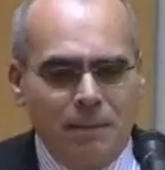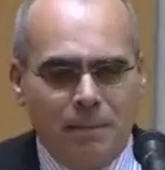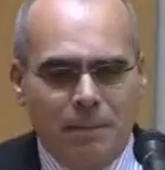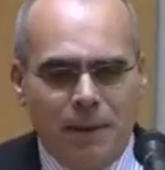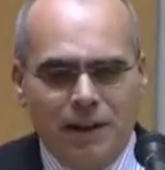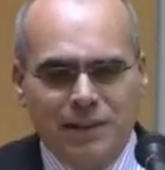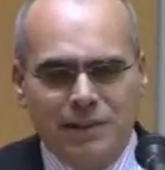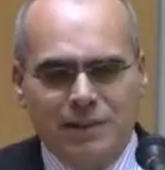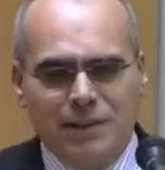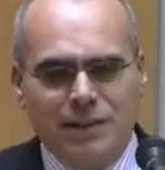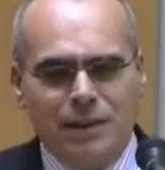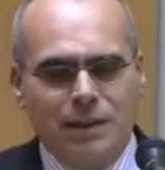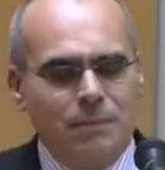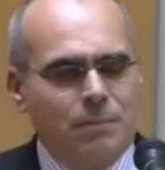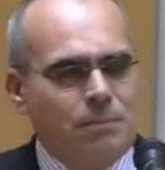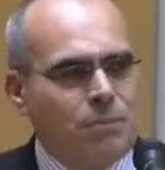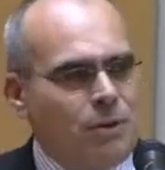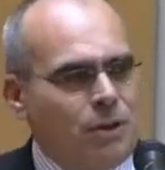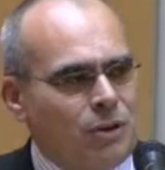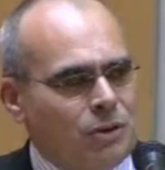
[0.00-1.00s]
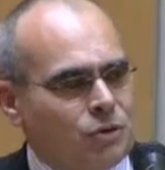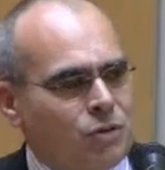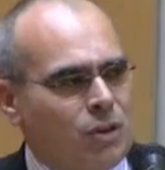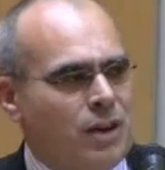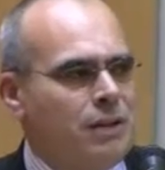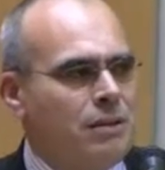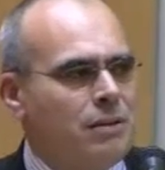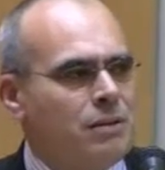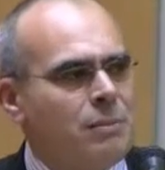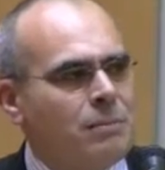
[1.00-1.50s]
comparison, a
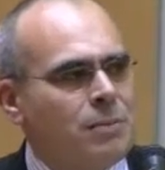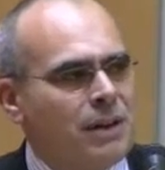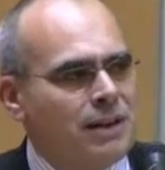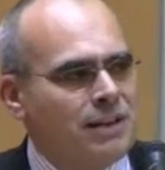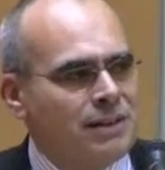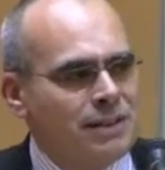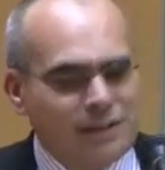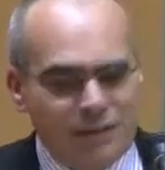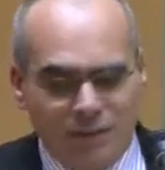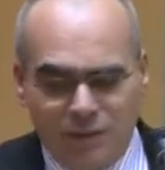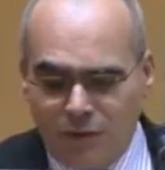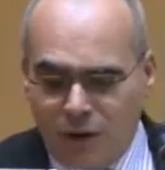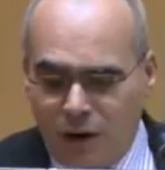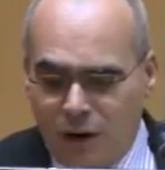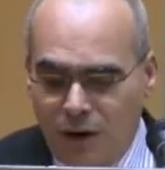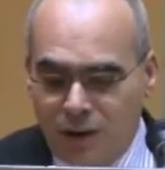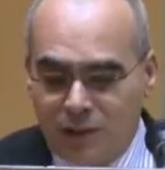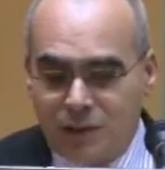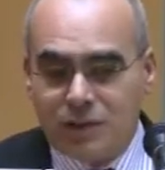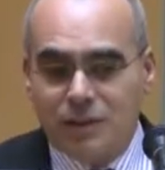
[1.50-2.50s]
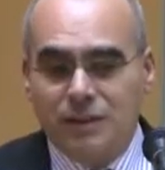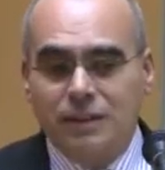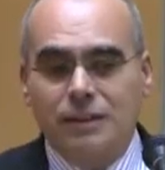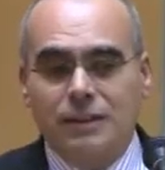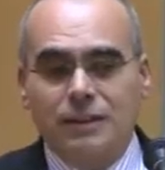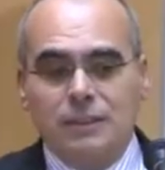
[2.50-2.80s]
portrayal comparison of laws,